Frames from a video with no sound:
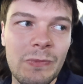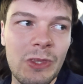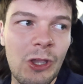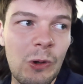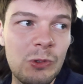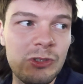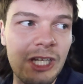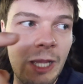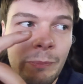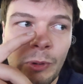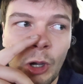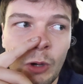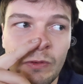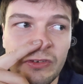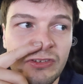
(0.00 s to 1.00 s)
No snap
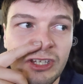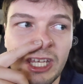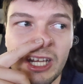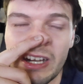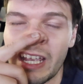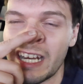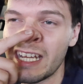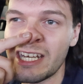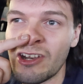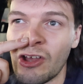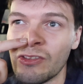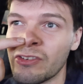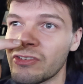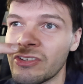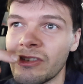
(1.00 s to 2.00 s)
oversteer, any
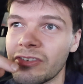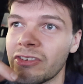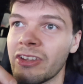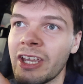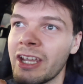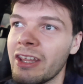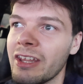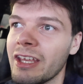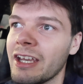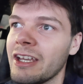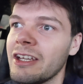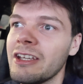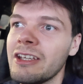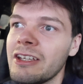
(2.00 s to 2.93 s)
nonsense like that.